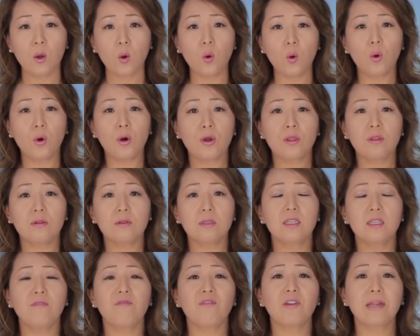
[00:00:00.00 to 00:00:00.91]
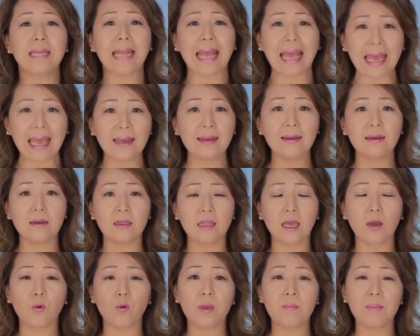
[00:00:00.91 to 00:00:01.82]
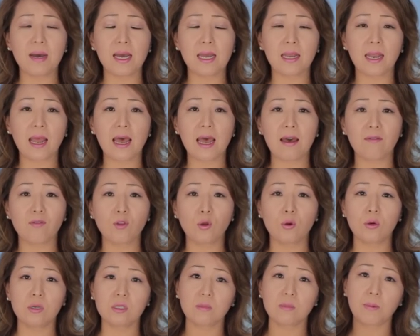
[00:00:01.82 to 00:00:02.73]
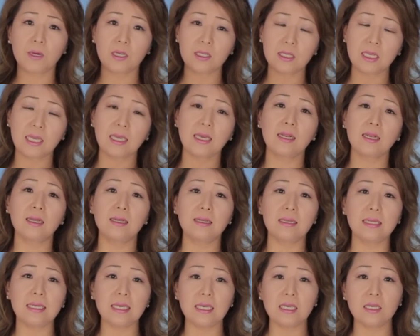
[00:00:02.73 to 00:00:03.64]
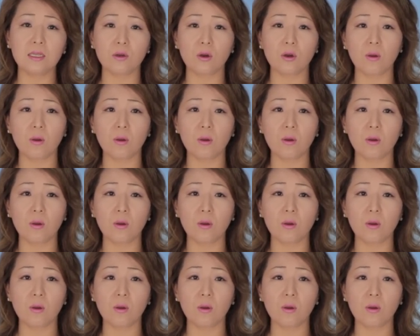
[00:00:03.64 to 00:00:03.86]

or the different anger that we might have towards a particular leader,